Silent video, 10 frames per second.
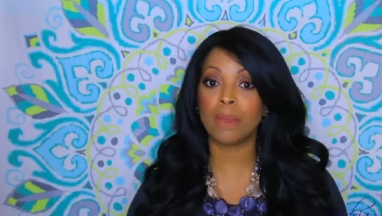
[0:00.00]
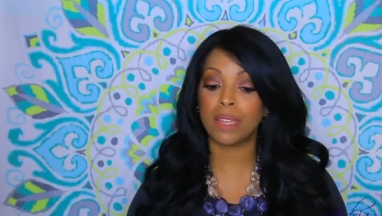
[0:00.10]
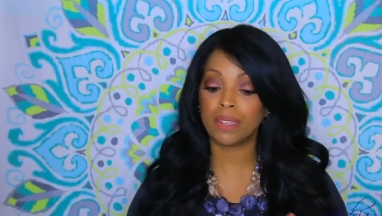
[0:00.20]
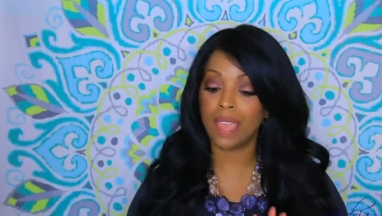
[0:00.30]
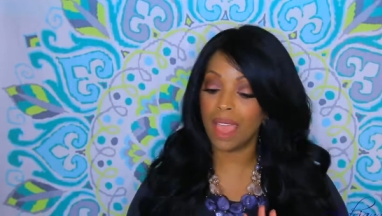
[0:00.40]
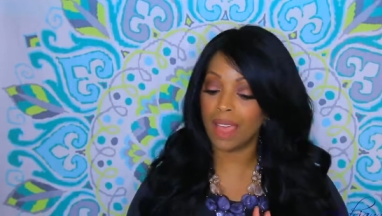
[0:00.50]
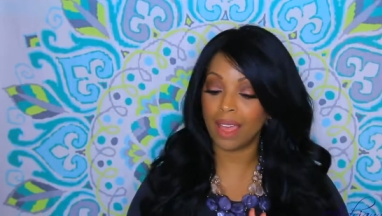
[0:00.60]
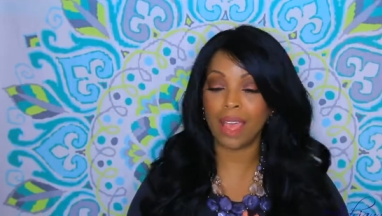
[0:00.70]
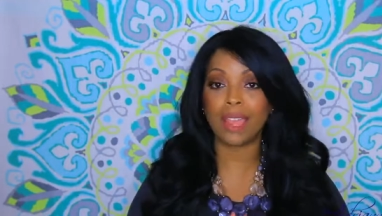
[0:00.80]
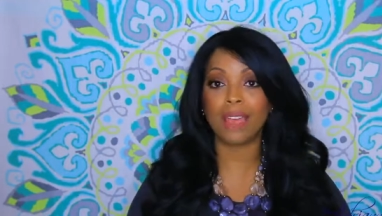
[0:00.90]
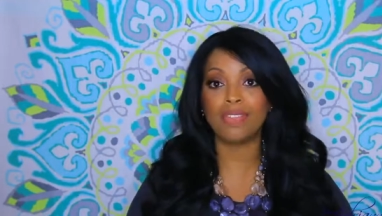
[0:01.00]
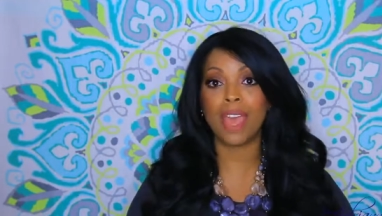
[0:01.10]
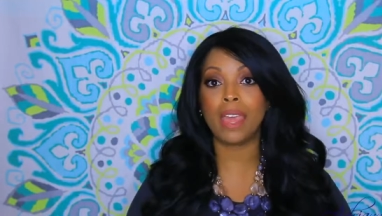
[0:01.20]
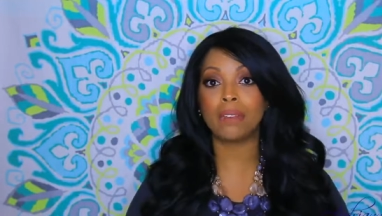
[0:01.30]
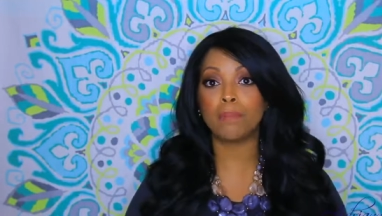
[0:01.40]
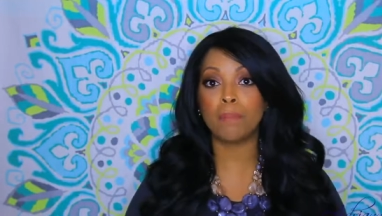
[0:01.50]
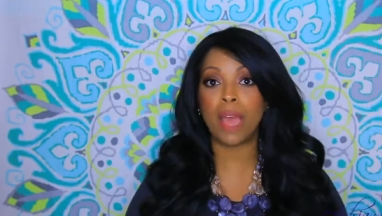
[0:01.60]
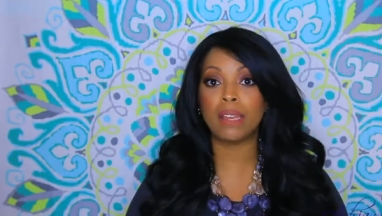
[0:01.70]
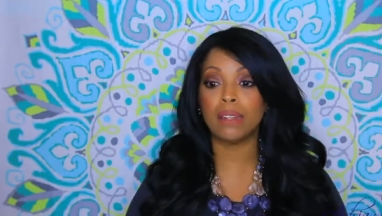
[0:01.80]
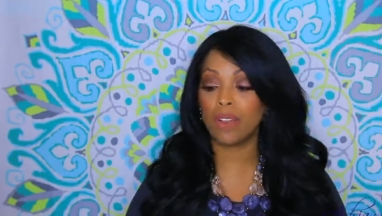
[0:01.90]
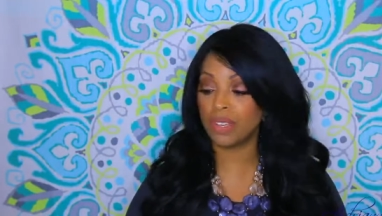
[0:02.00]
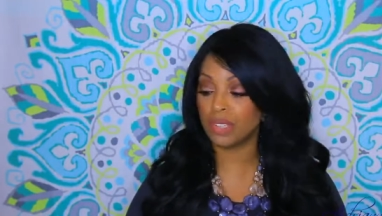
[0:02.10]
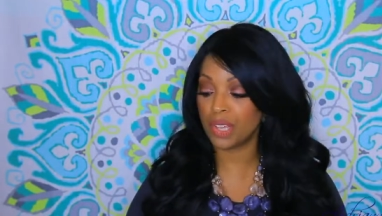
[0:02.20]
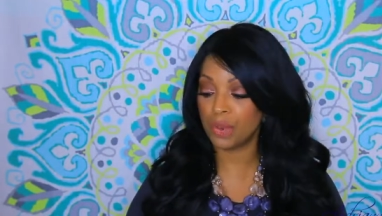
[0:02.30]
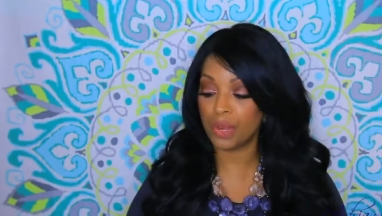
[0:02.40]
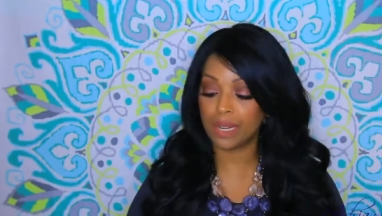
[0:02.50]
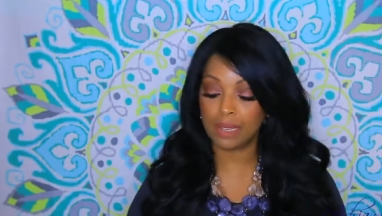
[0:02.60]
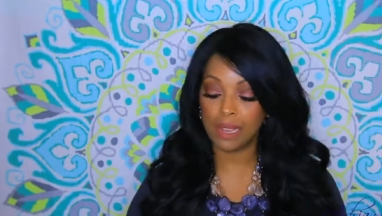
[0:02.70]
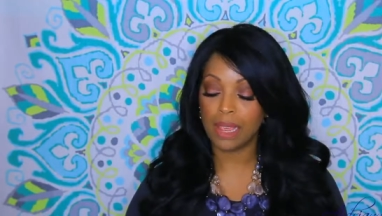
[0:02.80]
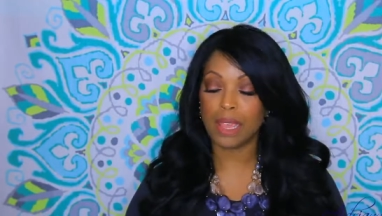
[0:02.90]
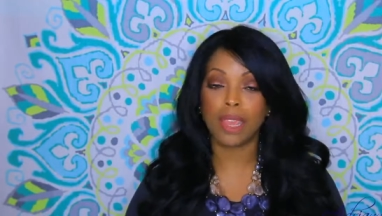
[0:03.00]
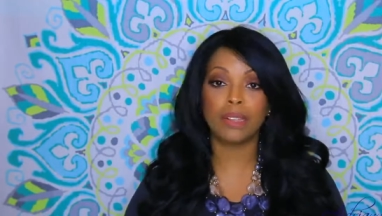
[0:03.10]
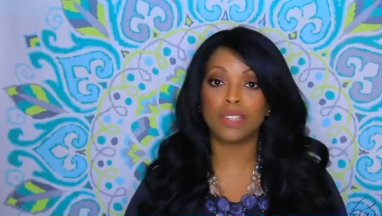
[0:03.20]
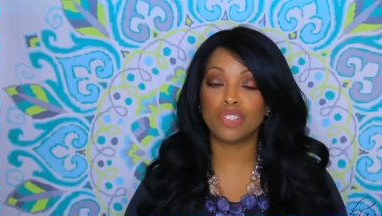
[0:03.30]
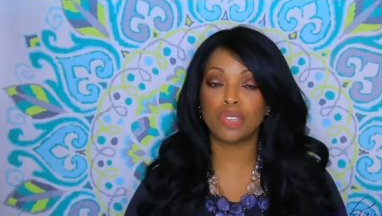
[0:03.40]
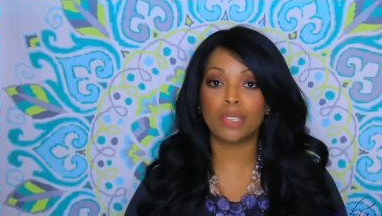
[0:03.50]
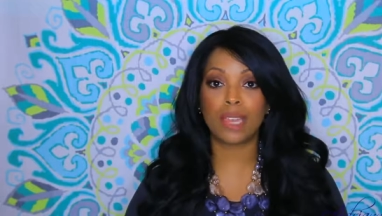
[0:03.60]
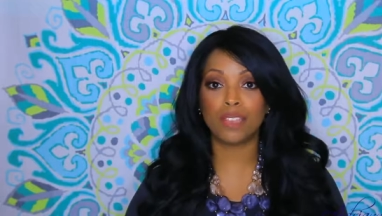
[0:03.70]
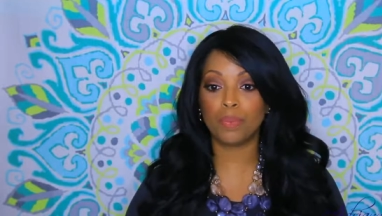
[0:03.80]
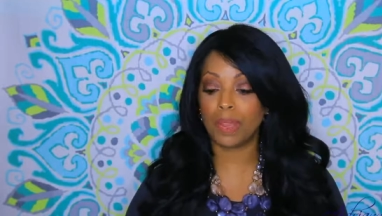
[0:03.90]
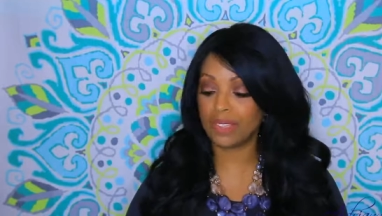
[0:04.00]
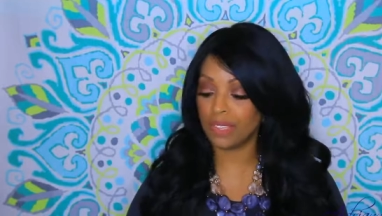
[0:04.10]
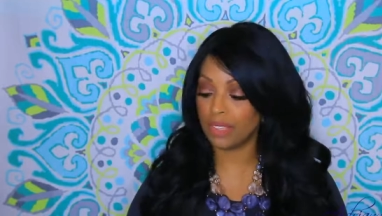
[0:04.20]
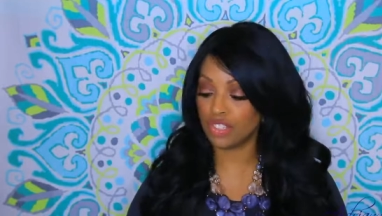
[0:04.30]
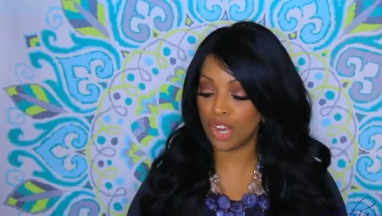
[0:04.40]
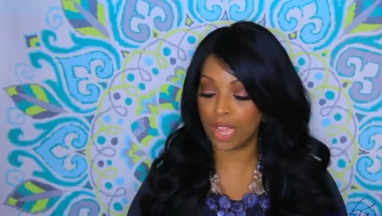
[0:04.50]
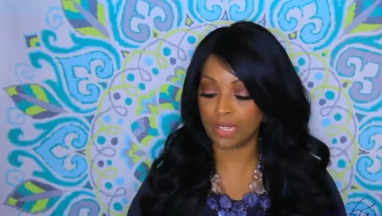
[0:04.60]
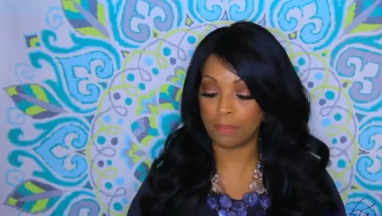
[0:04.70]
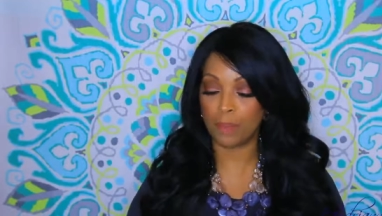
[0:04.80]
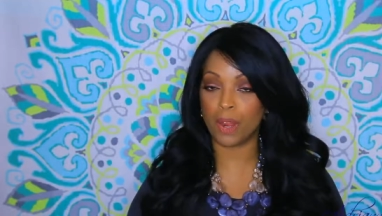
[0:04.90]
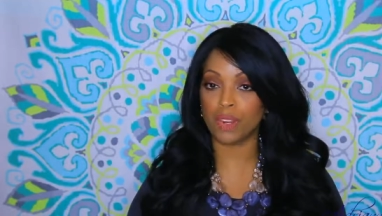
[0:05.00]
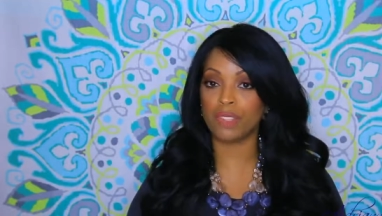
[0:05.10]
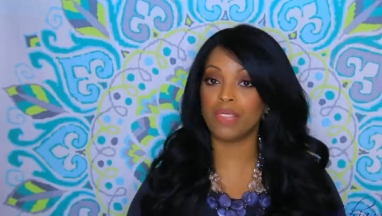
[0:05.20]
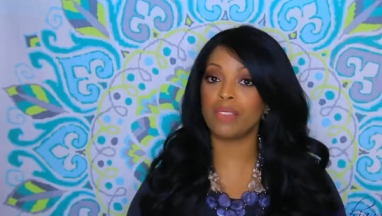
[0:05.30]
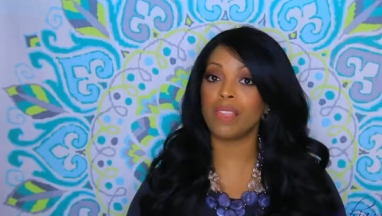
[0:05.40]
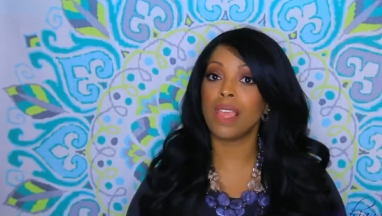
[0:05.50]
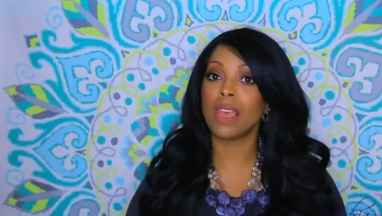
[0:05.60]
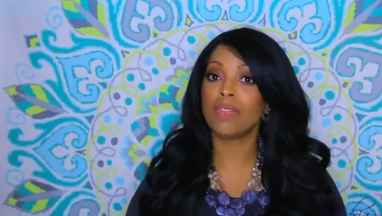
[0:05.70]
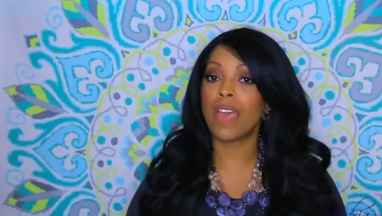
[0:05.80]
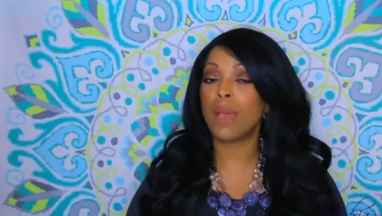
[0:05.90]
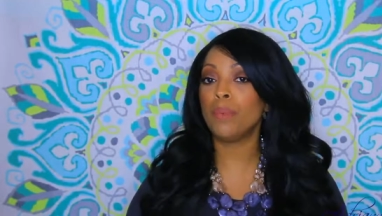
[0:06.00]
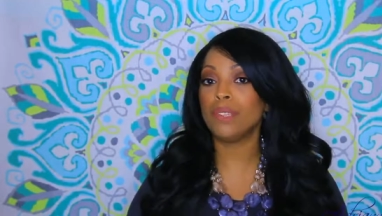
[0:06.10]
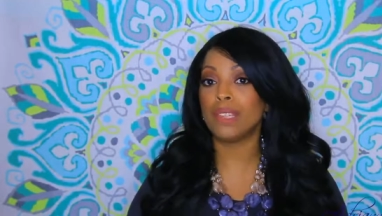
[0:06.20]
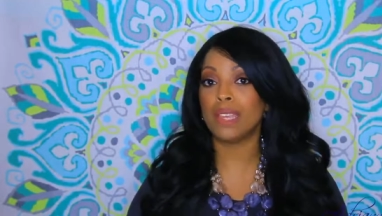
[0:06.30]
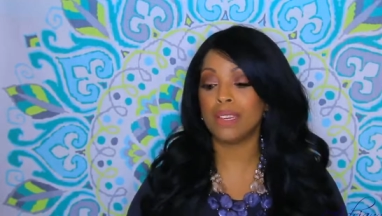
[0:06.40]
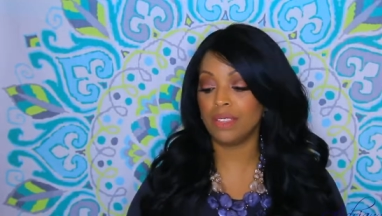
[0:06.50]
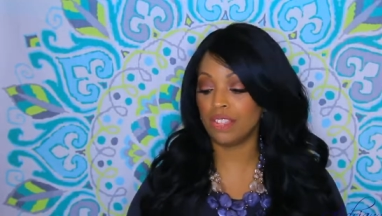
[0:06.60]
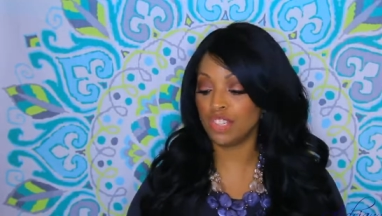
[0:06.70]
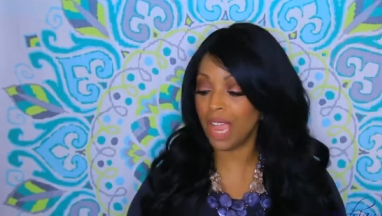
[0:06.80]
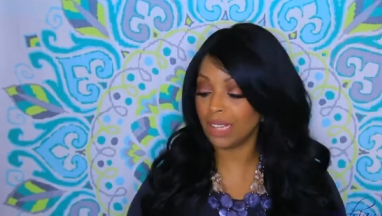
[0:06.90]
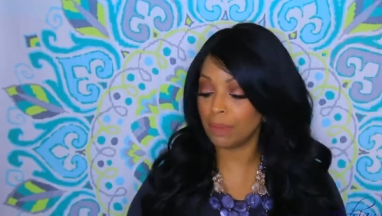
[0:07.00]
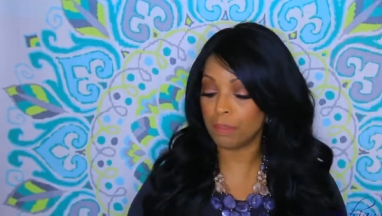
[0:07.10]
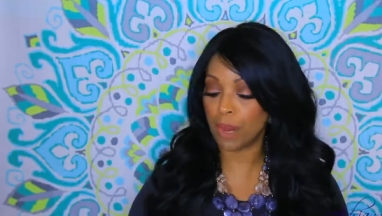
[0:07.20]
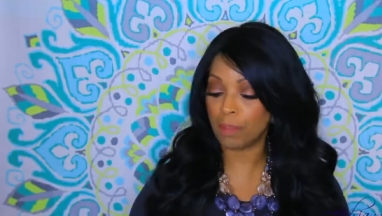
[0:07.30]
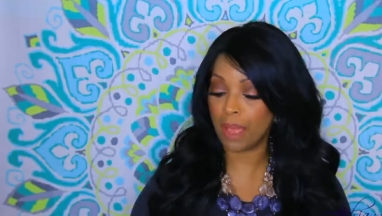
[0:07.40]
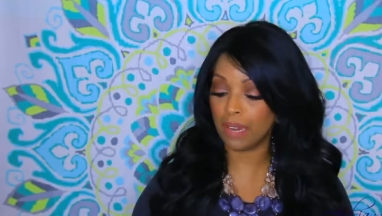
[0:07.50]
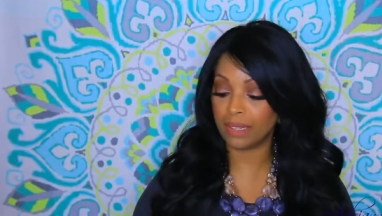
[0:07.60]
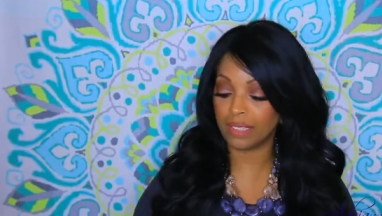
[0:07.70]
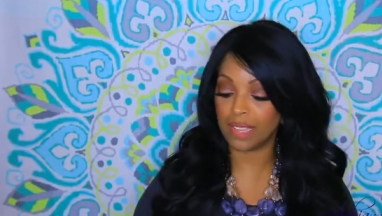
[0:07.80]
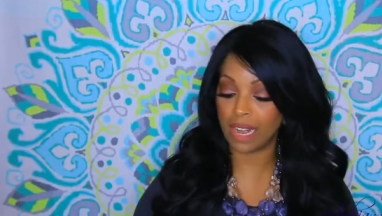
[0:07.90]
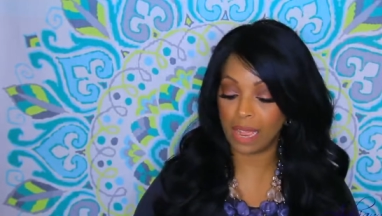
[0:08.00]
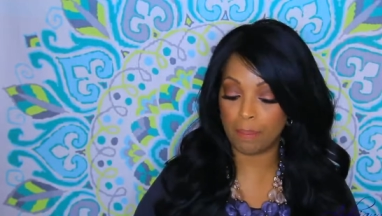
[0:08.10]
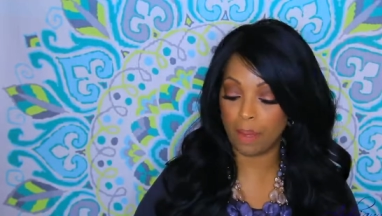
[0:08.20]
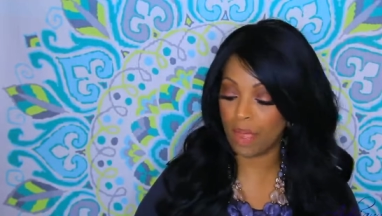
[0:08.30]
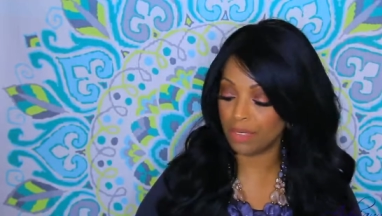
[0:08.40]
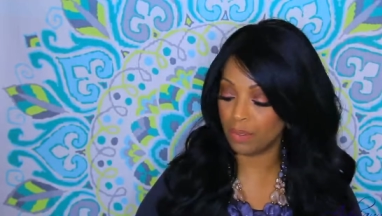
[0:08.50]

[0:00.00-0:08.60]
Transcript: But yeah, I got that palette also, and it looked just like the rest of the chocolate bars, and that was the end of the chocolate bar palettes that I bought.